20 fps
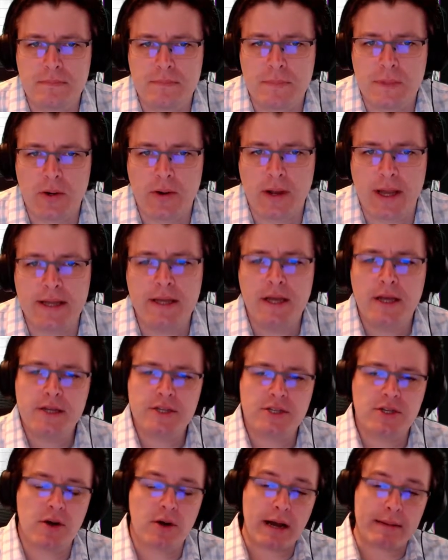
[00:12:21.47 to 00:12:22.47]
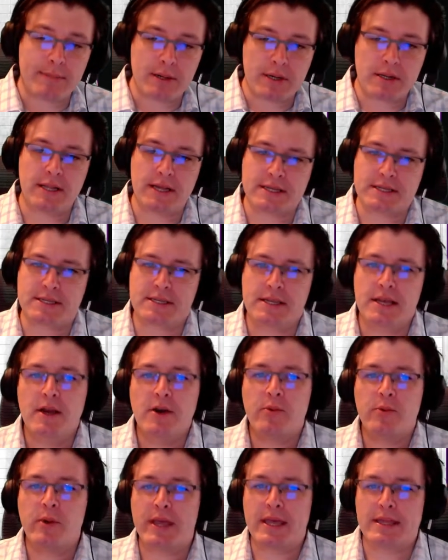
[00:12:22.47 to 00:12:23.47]
Okay, so a couple clicks,
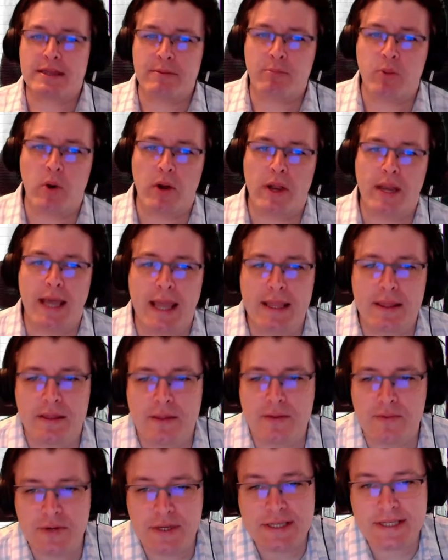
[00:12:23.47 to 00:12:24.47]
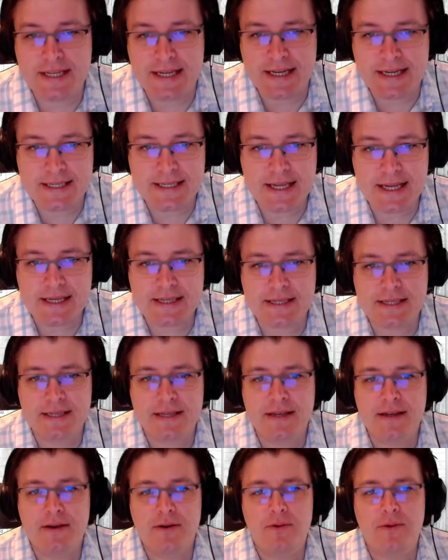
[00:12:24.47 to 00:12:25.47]
we get the 0.8366
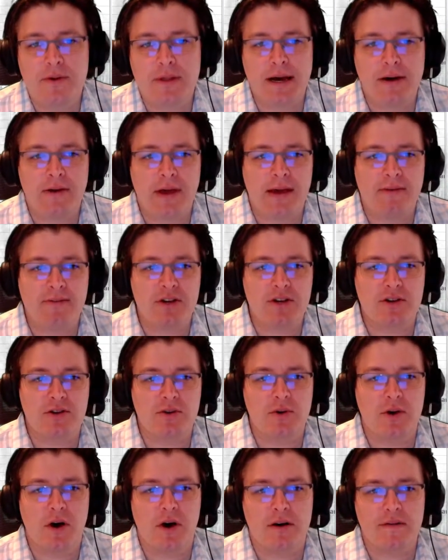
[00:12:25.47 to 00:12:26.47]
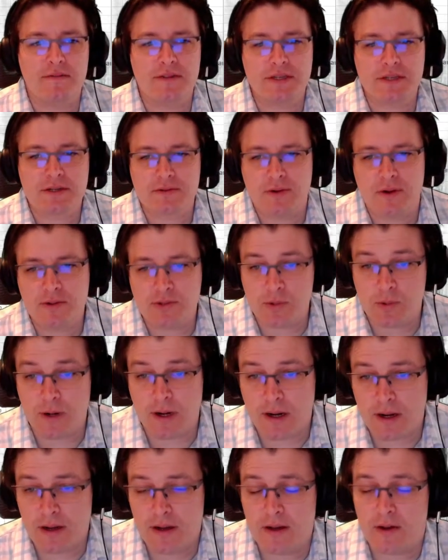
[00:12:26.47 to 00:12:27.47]
without having to do all this gross
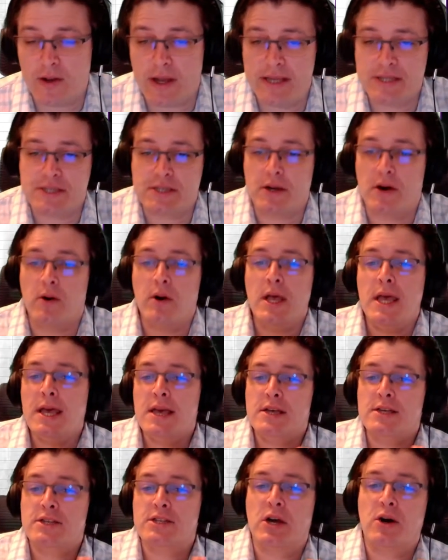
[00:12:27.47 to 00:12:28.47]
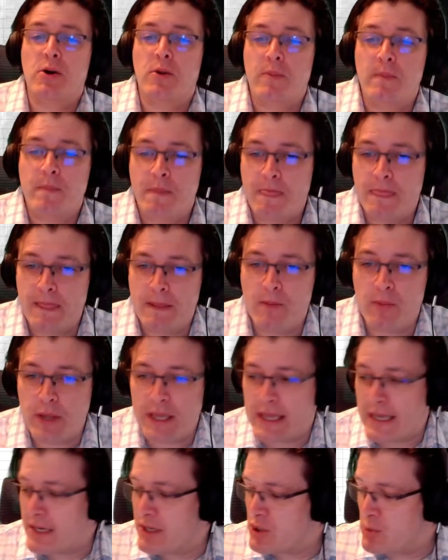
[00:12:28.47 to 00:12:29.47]
work. Okay, so we
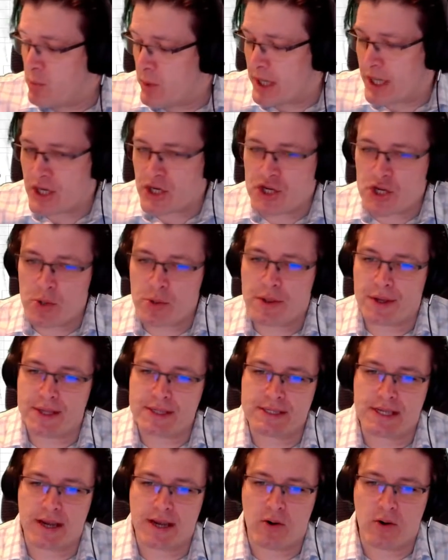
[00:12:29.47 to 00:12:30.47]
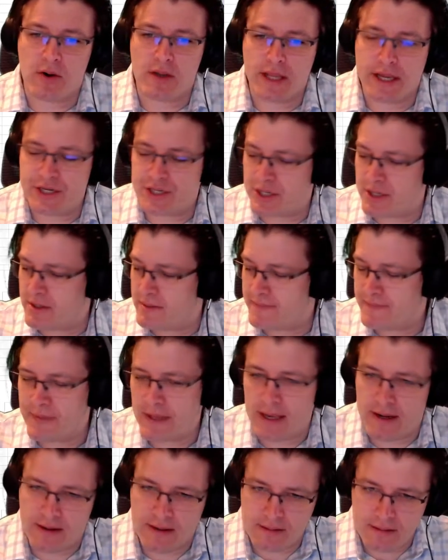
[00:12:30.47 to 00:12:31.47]
can do things like correlation
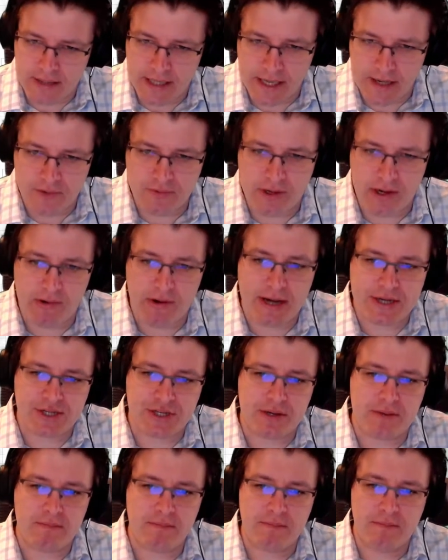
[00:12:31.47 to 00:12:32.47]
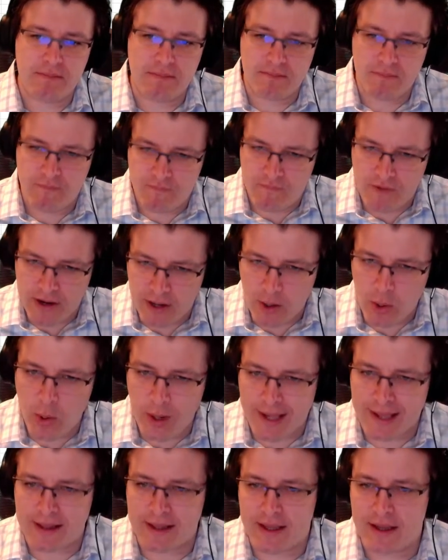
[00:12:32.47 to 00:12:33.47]
in later regression very
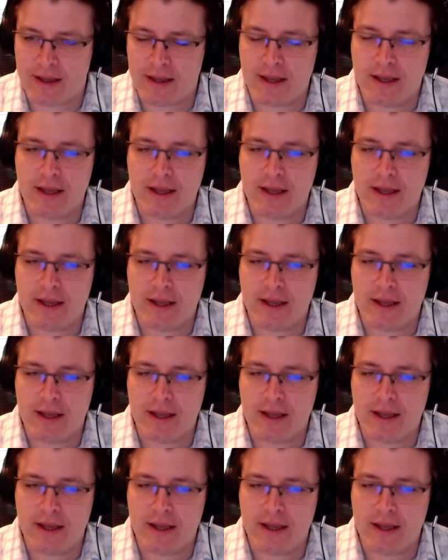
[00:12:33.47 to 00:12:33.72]
quickly,